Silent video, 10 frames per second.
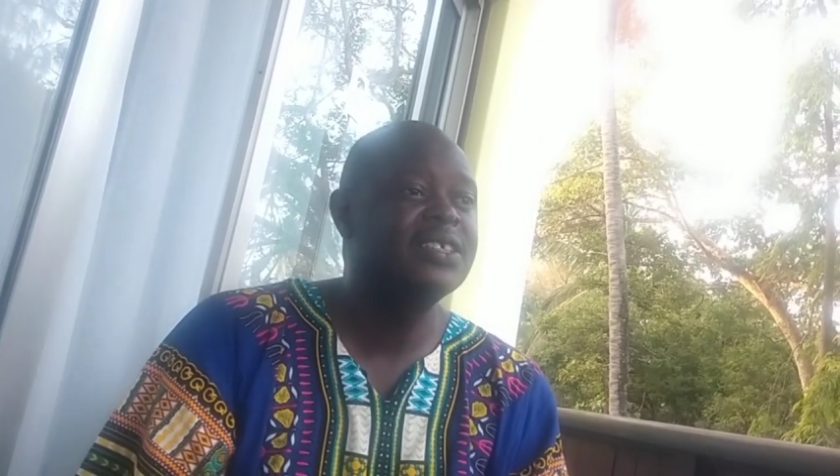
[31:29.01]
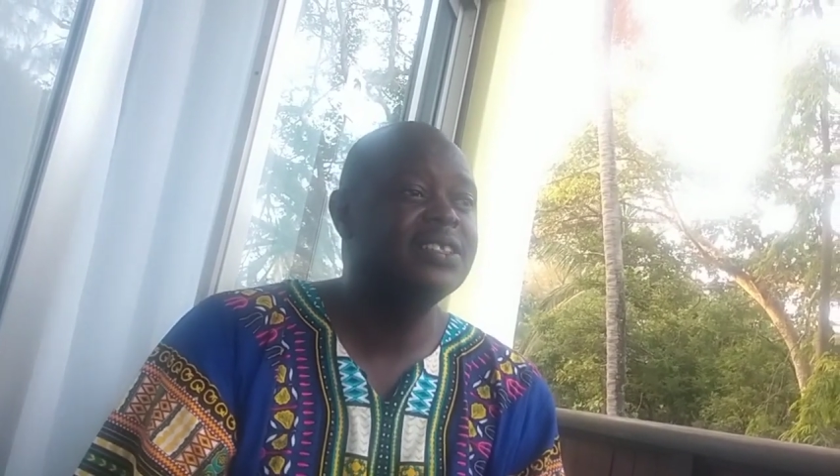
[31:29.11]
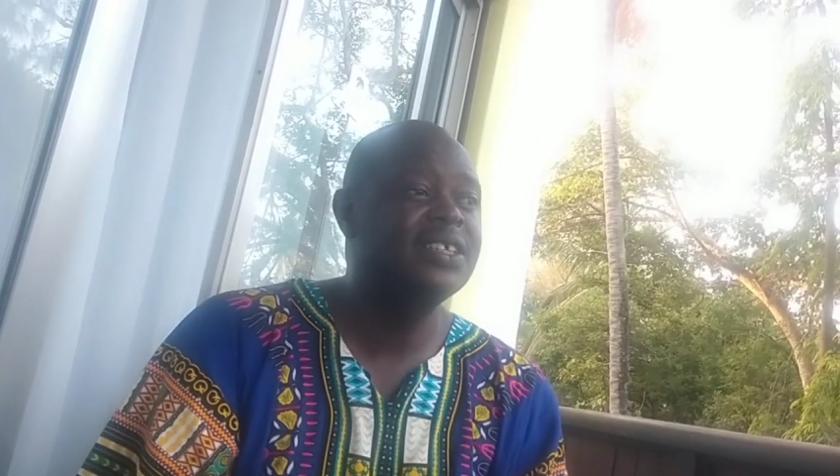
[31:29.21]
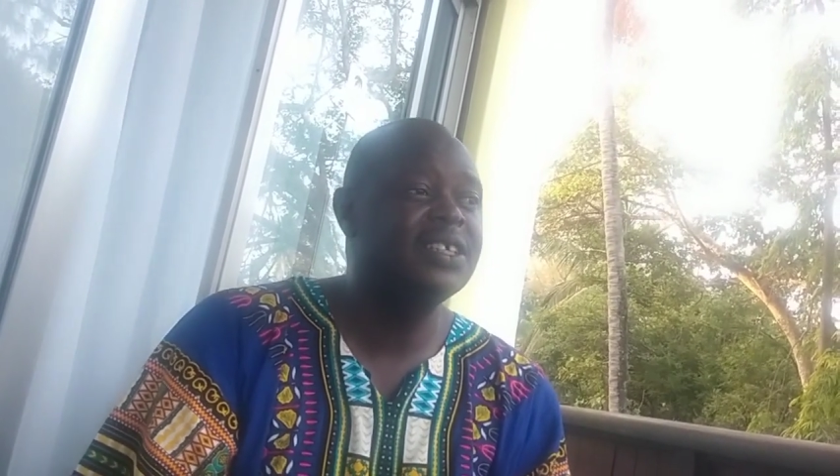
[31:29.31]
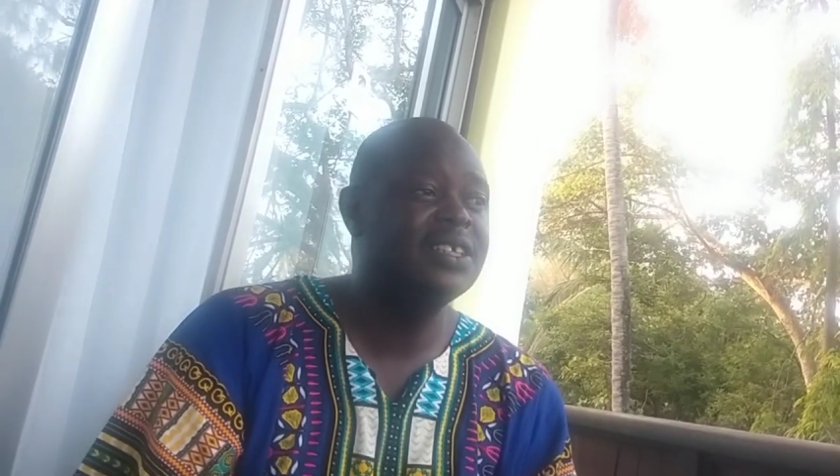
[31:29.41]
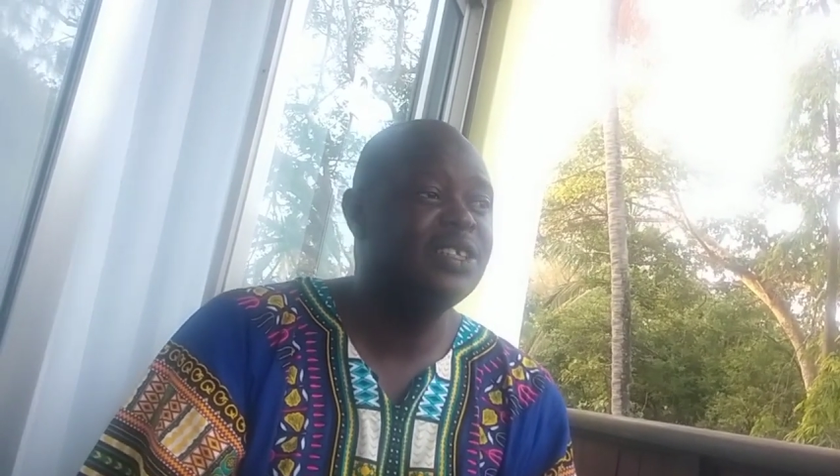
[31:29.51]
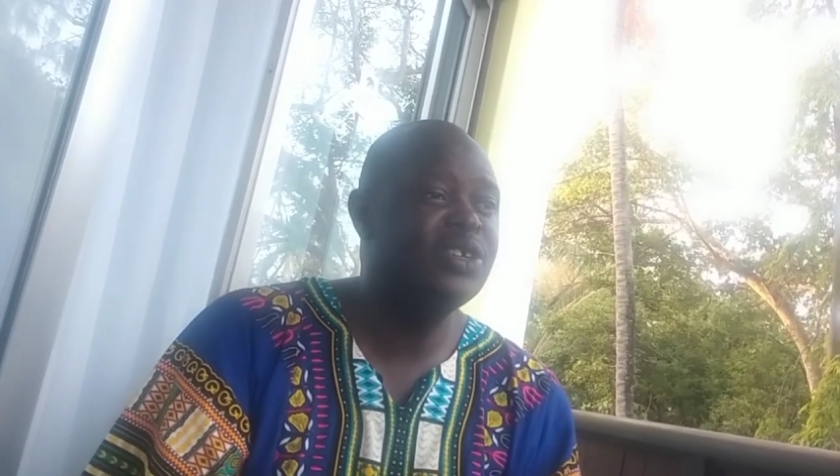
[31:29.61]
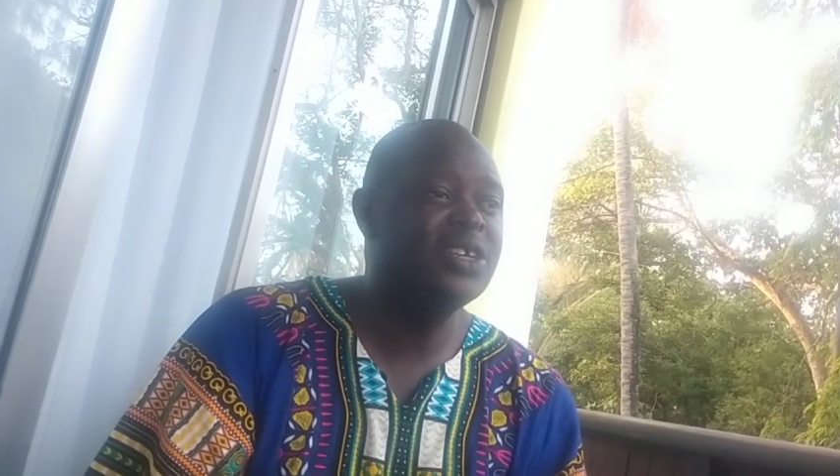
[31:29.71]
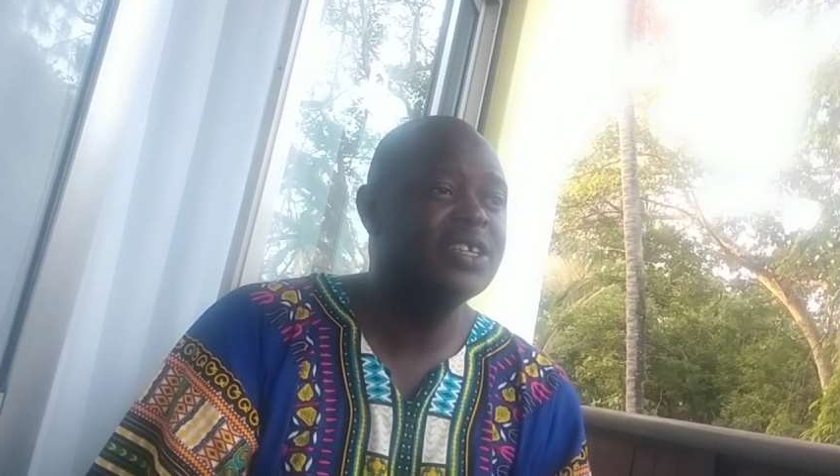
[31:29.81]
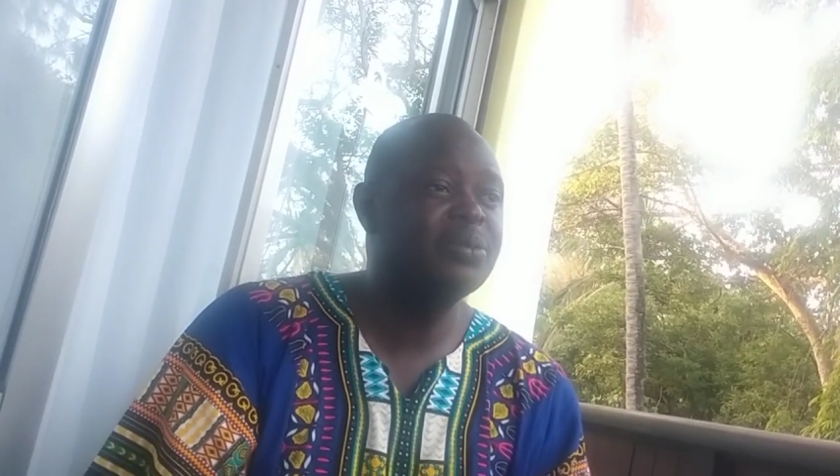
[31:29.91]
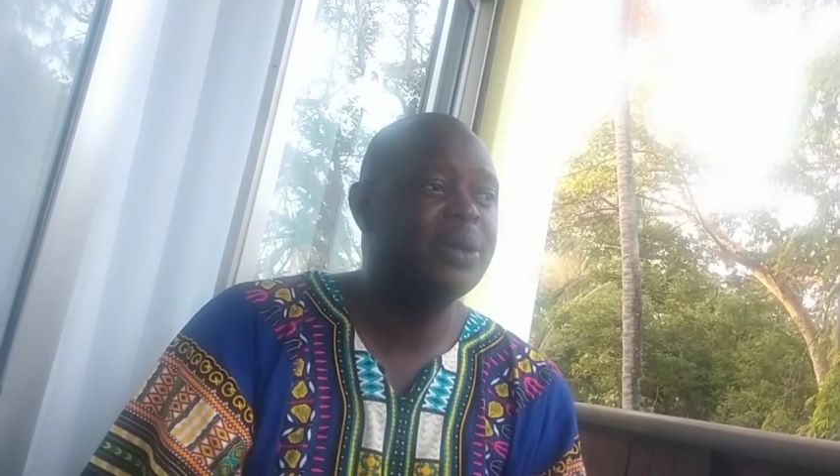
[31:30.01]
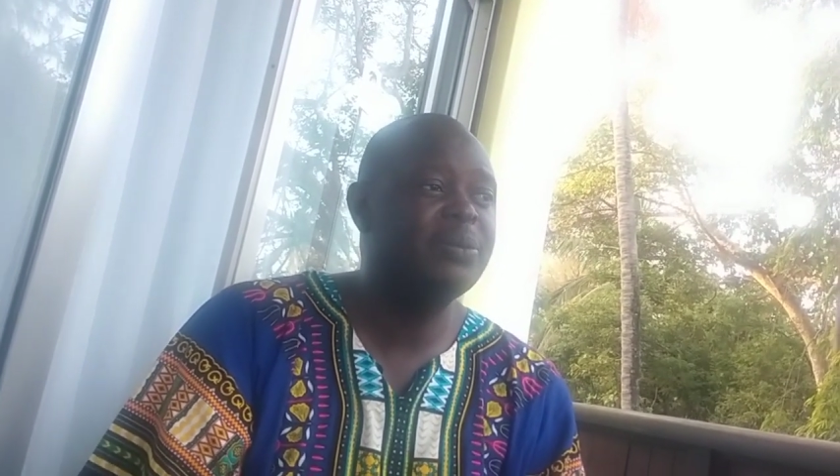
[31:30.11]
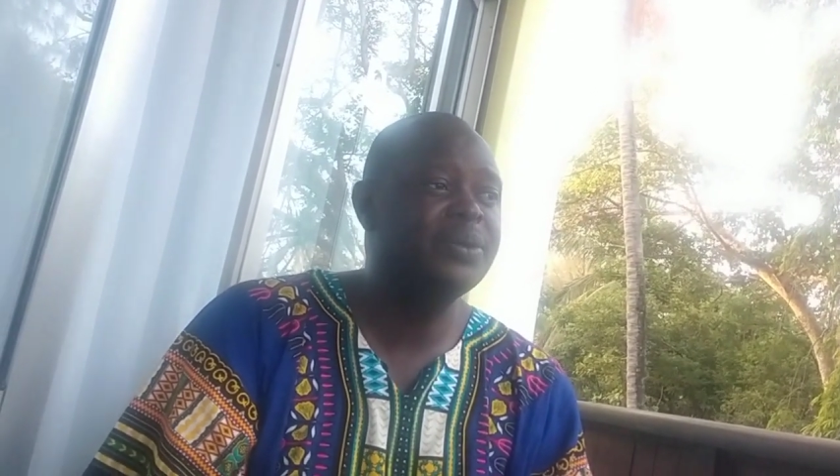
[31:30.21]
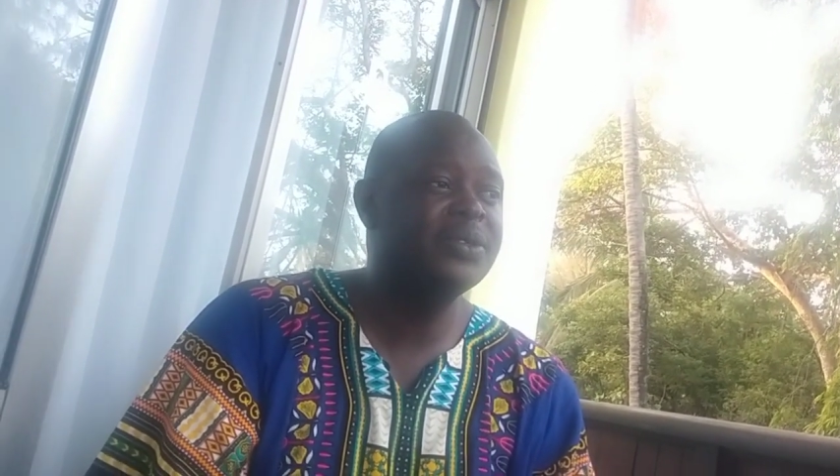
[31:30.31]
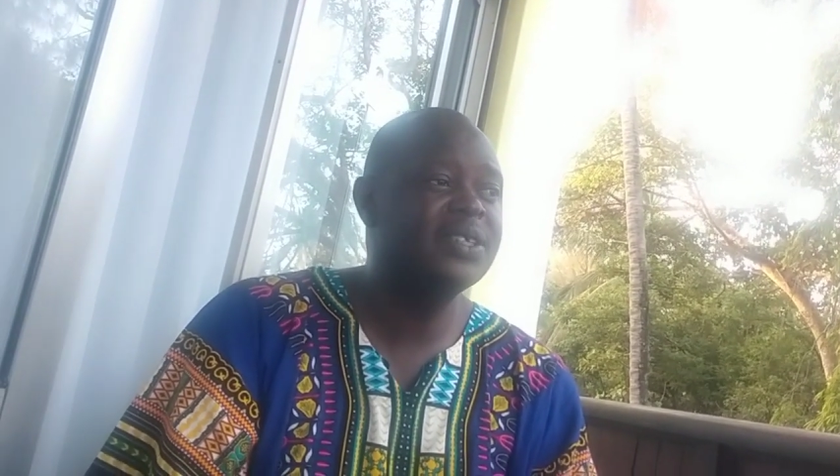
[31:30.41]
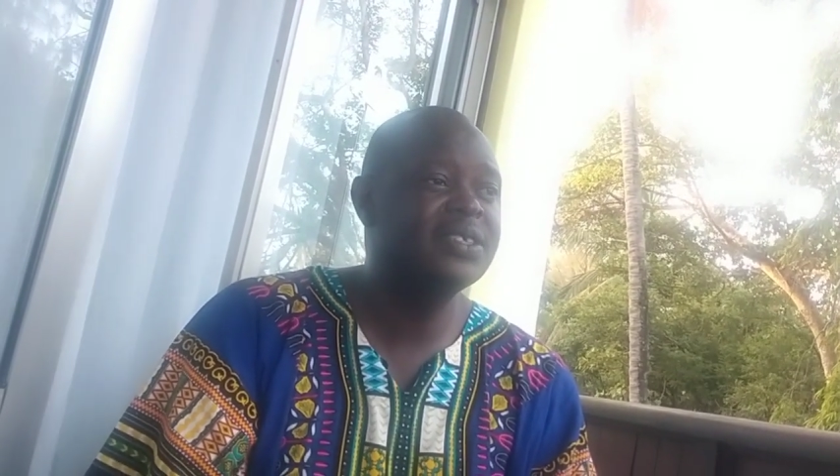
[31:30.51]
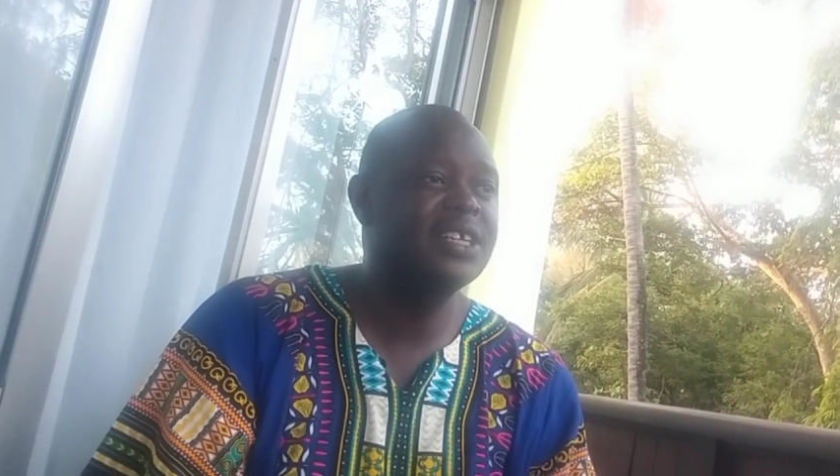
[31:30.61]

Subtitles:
the nucleus pulposus